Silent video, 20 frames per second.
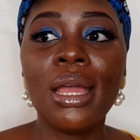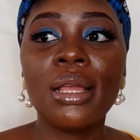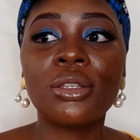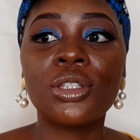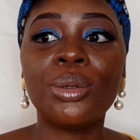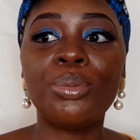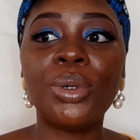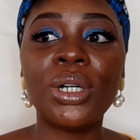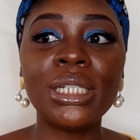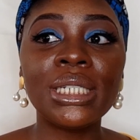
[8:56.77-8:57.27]

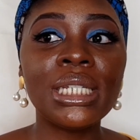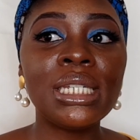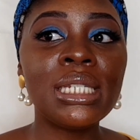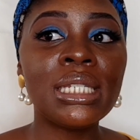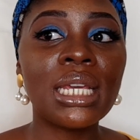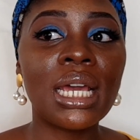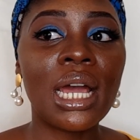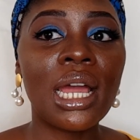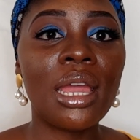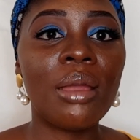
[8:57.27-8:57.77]
So bonding
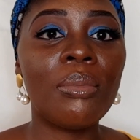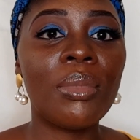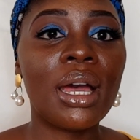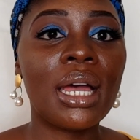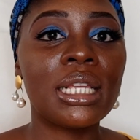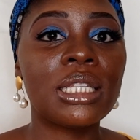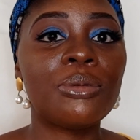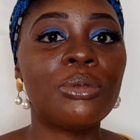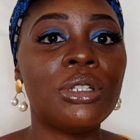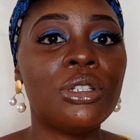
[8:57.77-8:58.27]
time
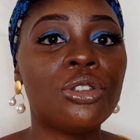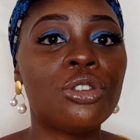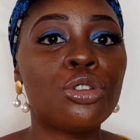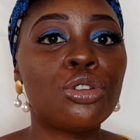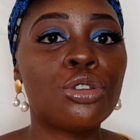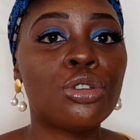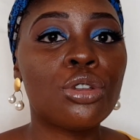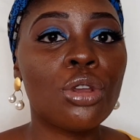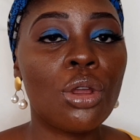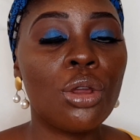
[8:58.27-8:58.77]
has been
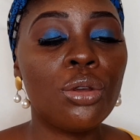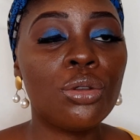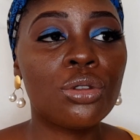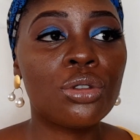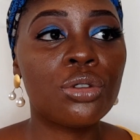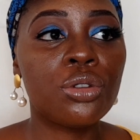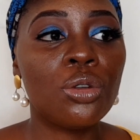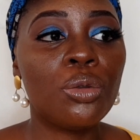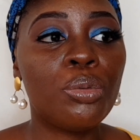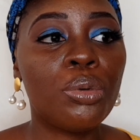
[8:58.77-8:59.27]
so
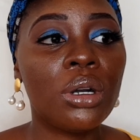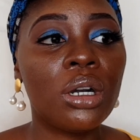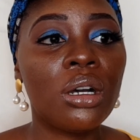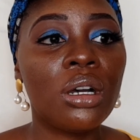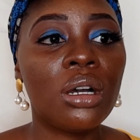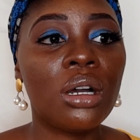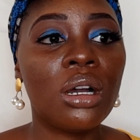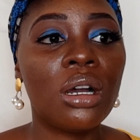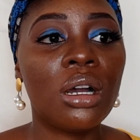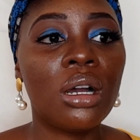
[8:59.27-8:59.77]

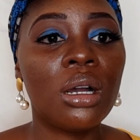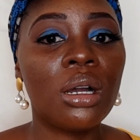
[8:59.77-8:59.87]
super